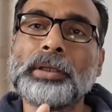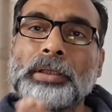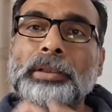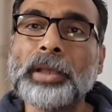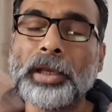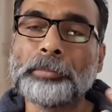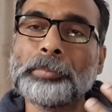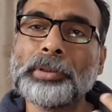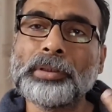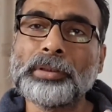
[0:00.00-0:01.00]
It can
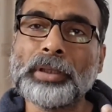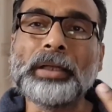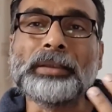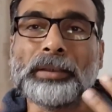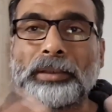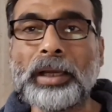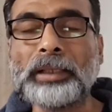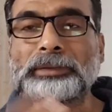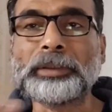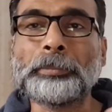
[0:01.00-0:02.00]
be anything
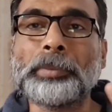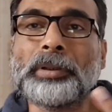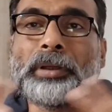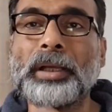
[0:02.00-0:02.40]
as simple